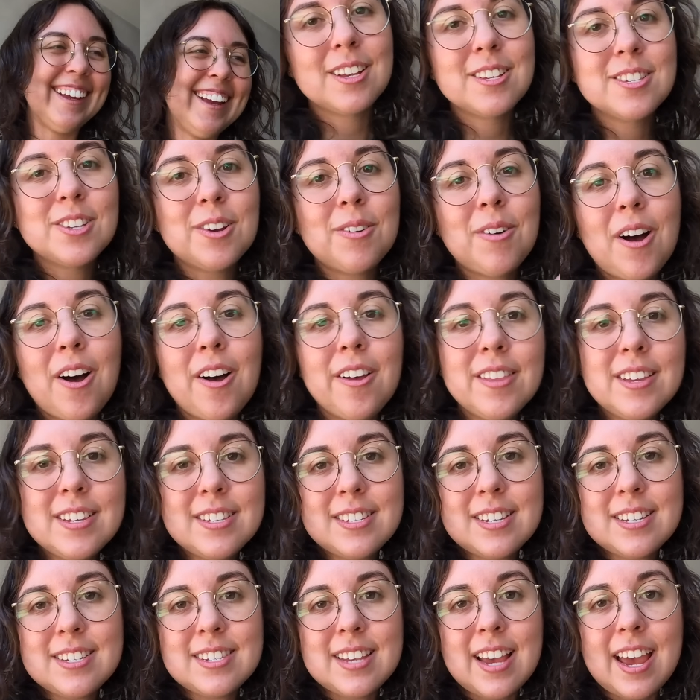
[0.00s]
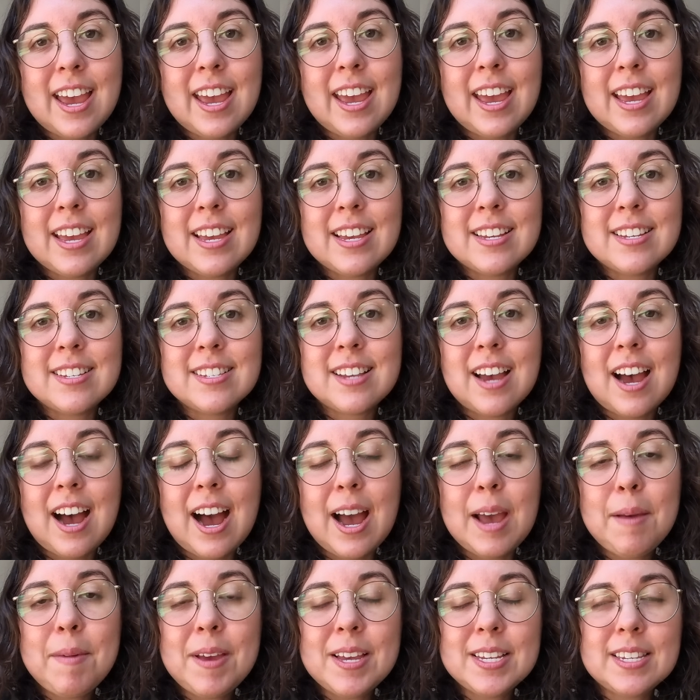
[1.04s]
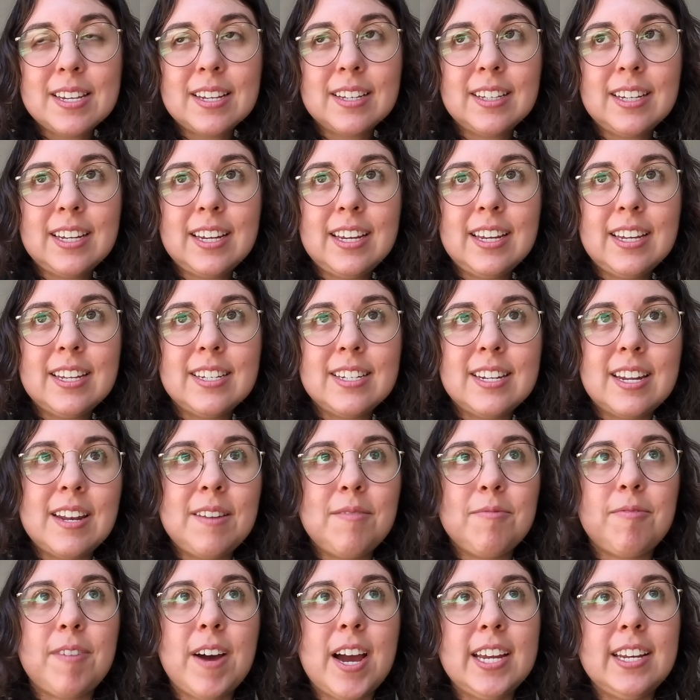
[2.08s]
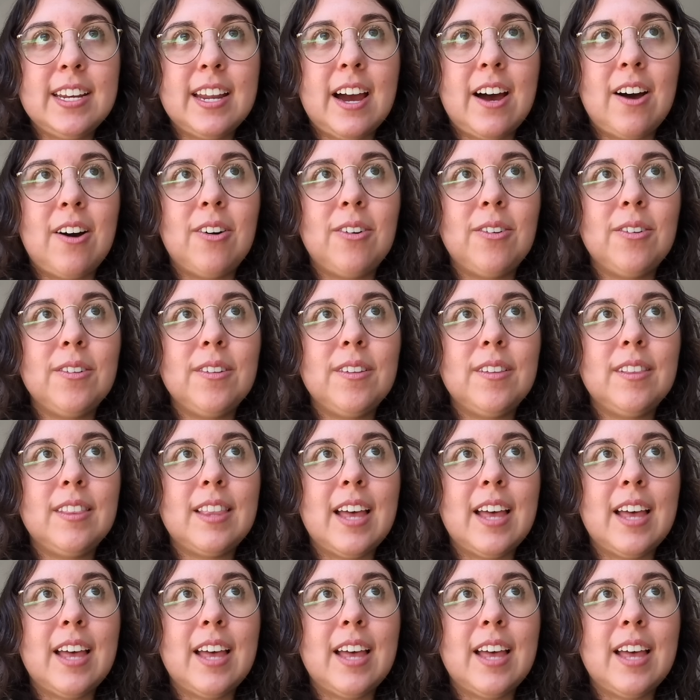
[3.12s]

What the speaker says: So all this to say is I basically didn't find out